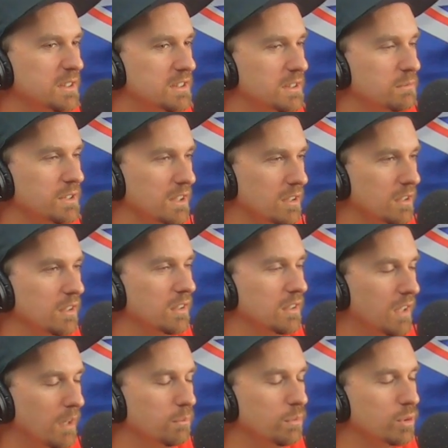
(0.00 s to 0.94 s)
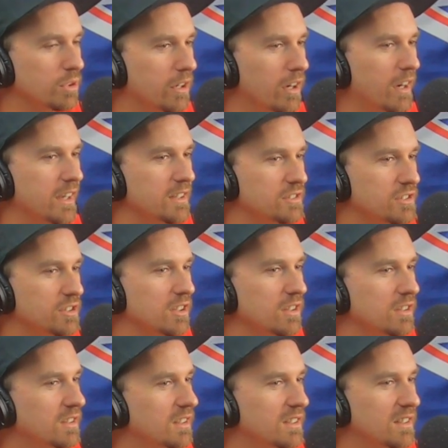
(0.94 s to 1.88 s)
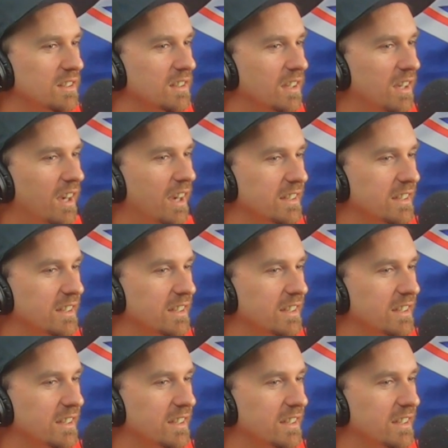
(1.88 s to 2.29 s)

he seems like a humble guy. So that's it.